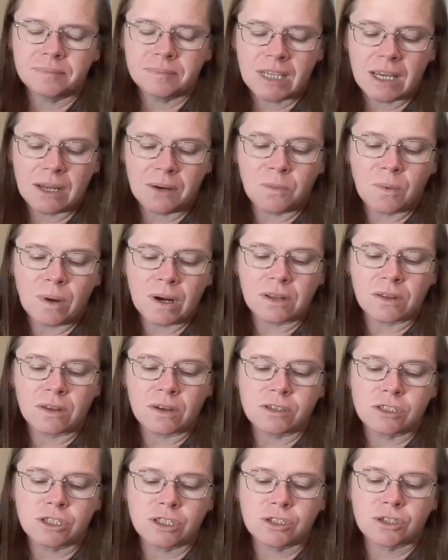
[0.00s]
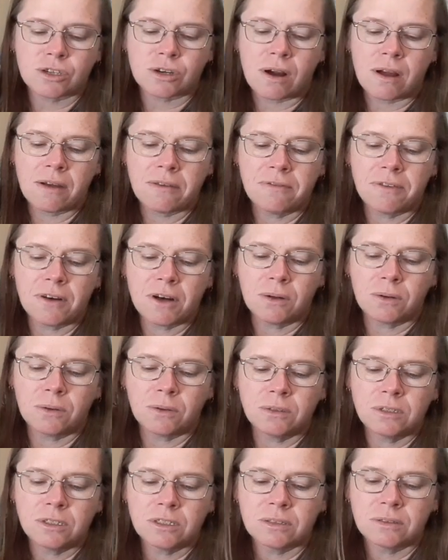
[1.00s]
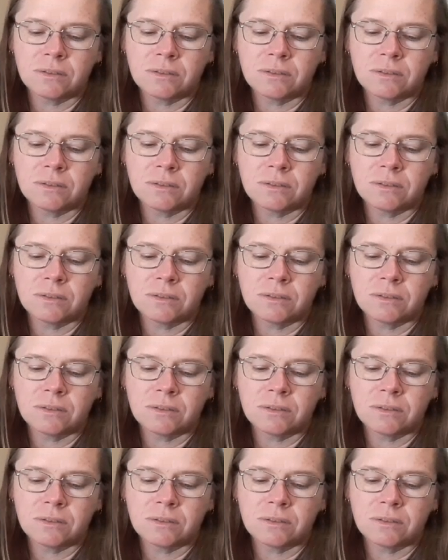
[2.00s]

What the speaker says: getting one of those trifold